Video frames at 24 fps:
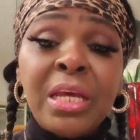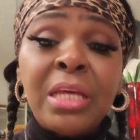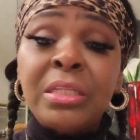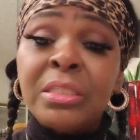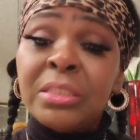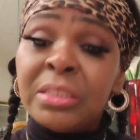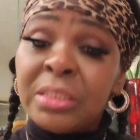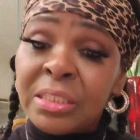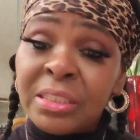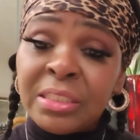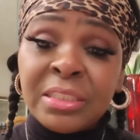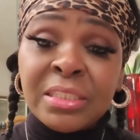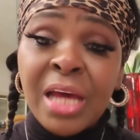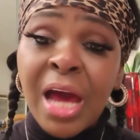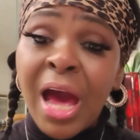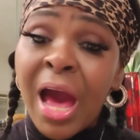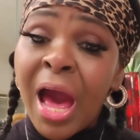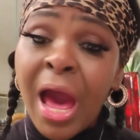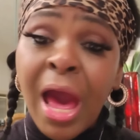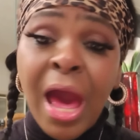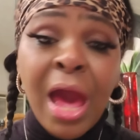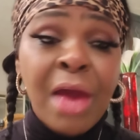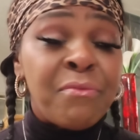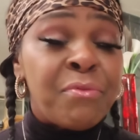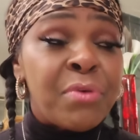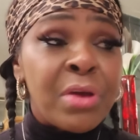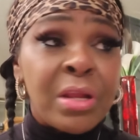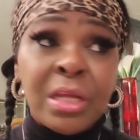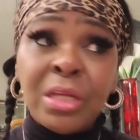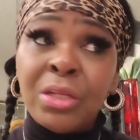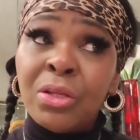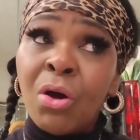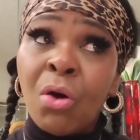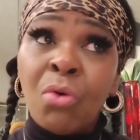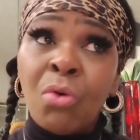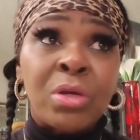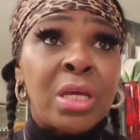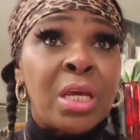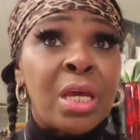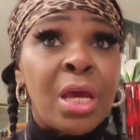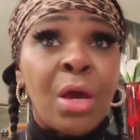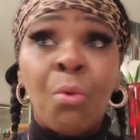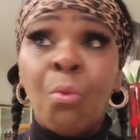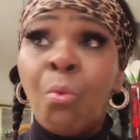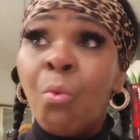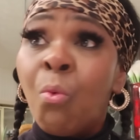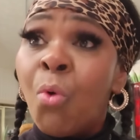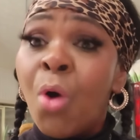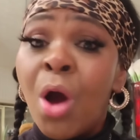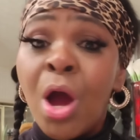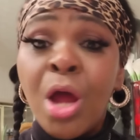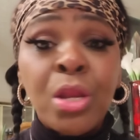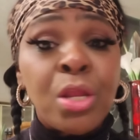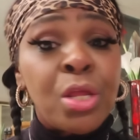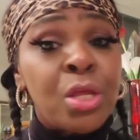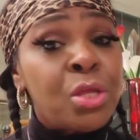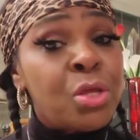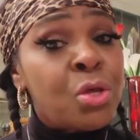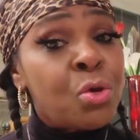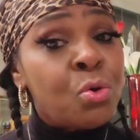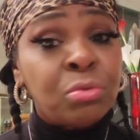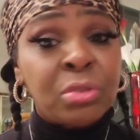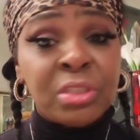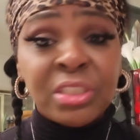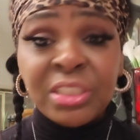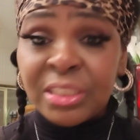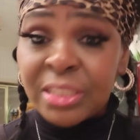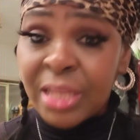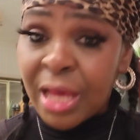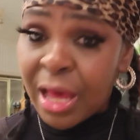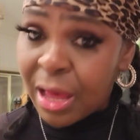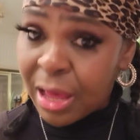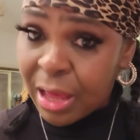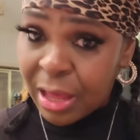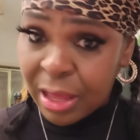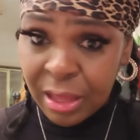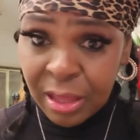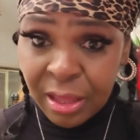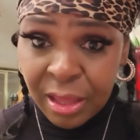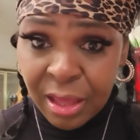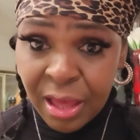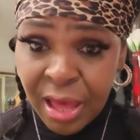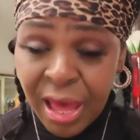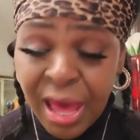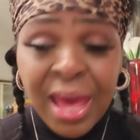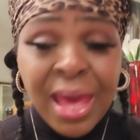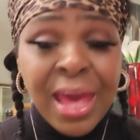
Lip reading: sister, I really don't care what you say.